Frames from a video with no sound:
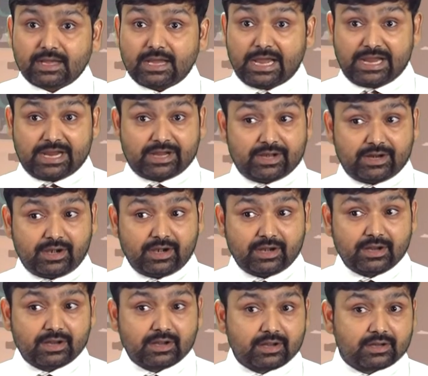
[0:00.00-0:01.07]
anger,
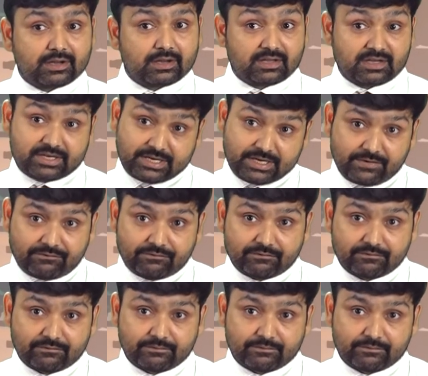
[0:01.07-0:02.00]
grief.